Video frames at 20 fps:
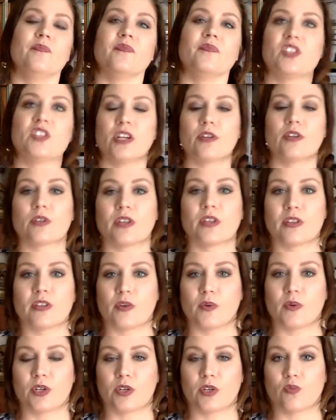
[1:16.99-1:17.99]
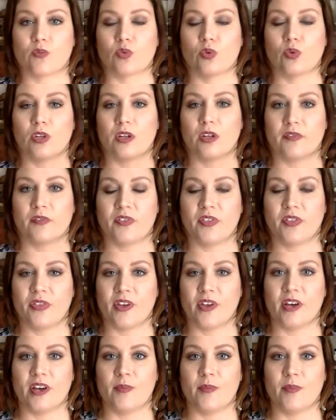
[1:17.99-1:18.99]
Generally, though, a good rule of
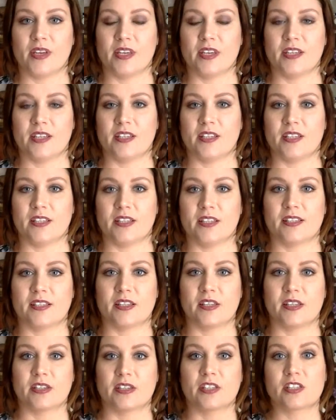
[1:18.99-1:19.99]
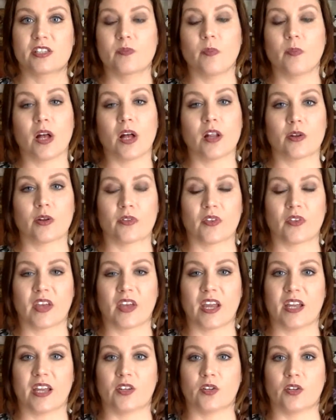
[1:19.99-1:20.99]
thumb is the smaller the
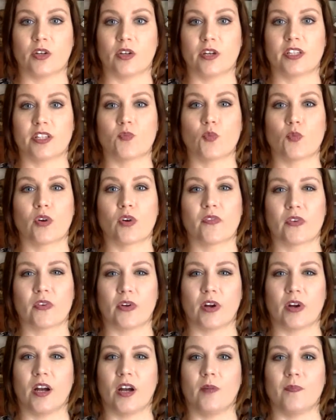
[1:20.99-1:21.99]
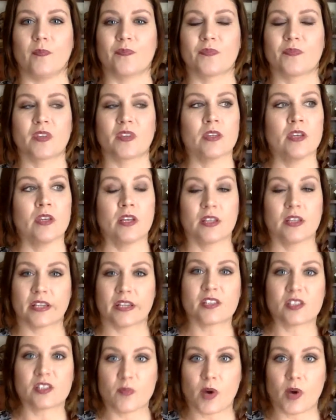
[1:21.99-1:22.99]
candle, it's more for like
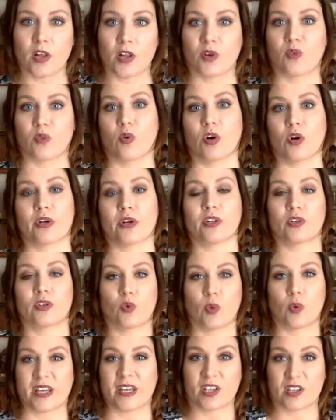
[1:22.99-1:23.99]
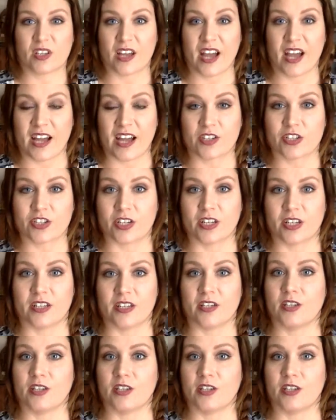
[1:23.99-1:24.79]
smaller work, quick action.